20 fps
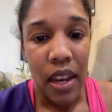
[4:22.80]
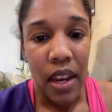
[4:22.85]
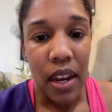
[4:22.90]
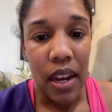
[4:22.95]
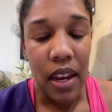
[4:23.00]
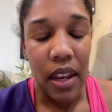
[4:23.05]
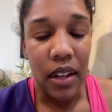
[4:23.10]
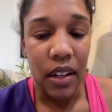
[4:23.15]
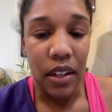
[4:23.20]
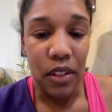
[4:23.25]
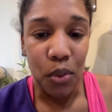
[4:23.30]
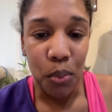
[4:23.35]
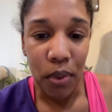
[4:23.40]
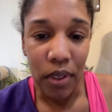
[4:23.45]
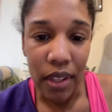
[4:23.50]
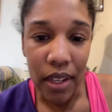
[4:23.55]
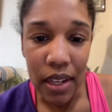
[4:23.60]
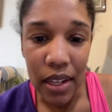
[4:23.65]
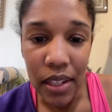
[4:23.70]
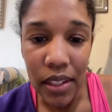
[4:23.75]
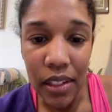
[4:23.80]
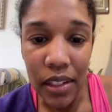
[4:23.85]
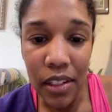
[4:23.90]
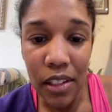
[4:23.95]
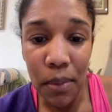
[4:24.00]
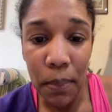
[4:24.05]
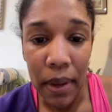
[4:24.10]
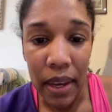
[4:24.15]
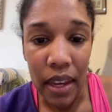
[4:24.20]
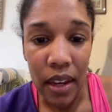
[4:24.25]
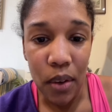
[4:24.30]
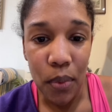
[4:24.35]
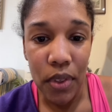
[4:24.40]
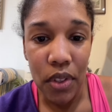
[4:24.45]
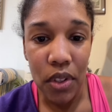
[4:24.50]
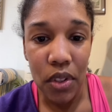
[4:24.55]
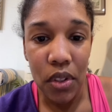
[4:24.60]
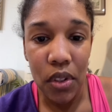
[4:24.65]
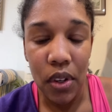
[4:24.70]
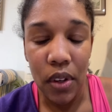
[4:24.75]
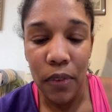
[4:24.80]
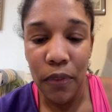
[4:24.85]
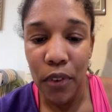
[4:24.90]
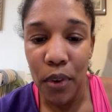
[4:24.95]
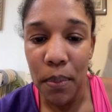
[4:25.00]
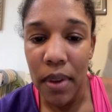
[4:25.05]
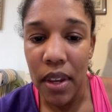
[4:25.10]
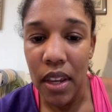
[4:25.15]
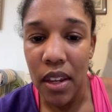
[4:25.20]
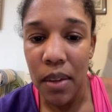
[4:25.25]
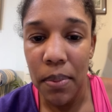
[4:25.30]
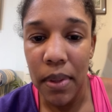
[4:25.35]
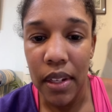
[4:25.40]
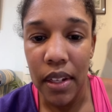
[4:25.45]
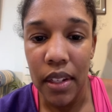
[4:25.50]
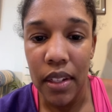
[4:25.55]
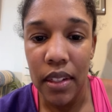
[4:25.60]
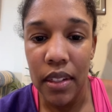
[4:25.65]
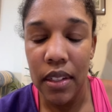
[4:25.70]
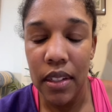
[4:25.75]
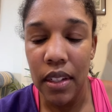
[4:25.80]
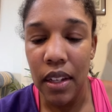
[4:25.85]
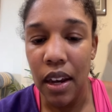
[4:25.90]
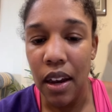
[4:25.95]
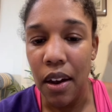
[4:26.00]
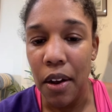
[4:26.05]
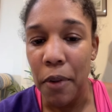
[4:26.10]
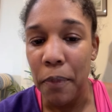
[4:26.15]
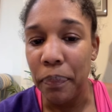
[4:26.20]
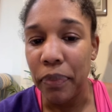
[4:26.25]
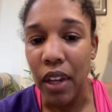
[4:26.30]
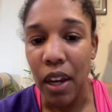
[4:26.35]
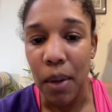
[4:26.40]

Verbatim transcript: And it's really easy to make, which is good for me because um,